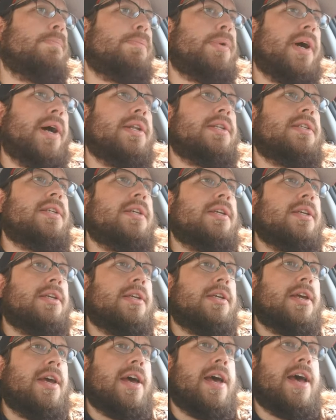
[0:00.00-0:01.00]
But
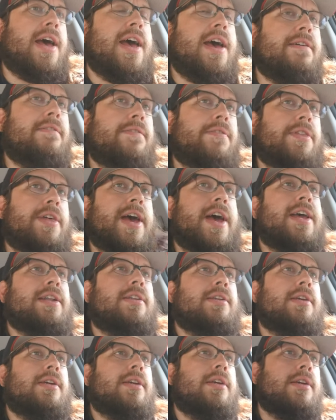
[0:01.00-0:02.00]
have
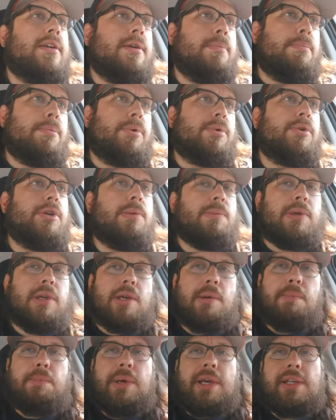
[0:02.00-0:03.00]
that
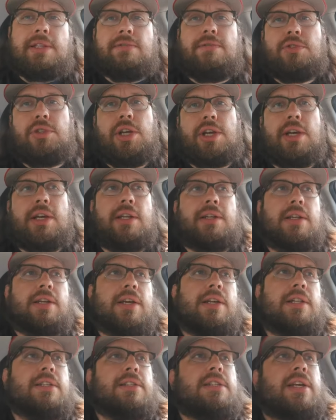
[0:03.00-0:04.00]
premium piece of
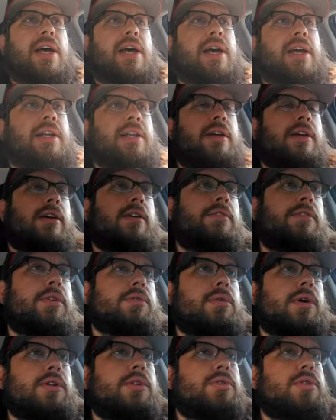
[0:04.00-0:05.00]
chicken inside of the
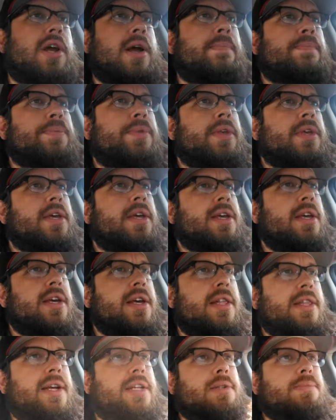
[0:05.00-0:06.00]
crunch wrap.
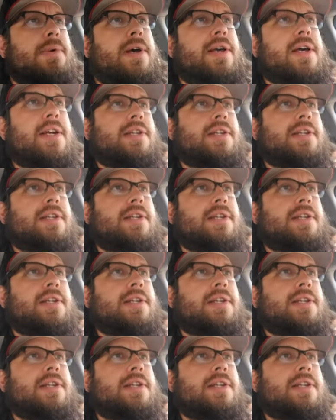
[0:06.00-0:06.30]
And that's my